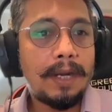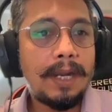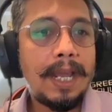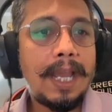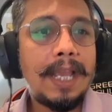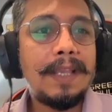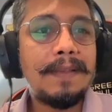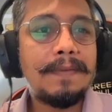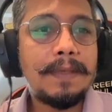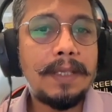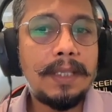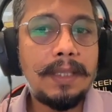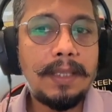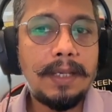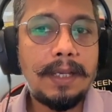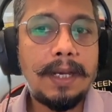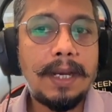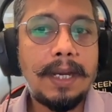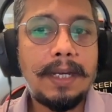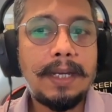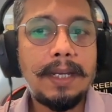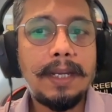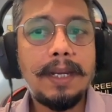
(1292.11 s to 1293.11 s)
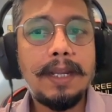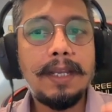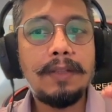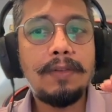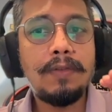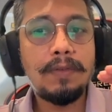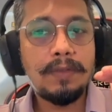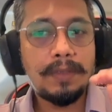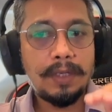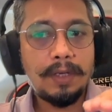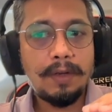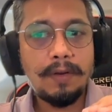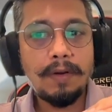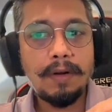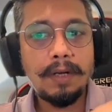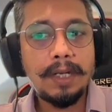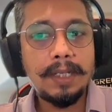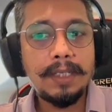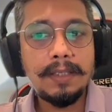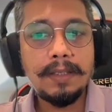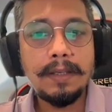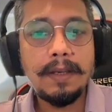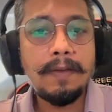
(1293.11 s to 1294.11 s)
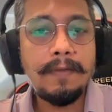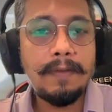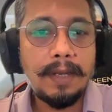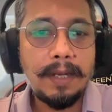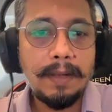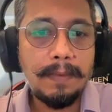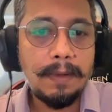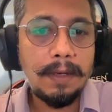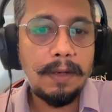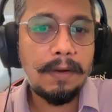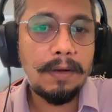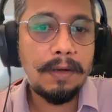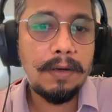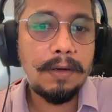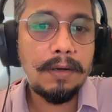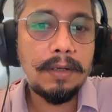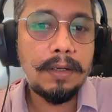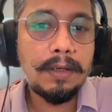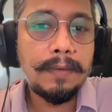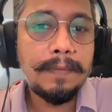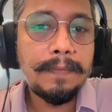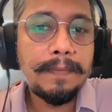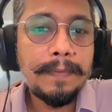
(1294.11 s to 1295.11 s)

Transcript: types and the criteria those record is available or not.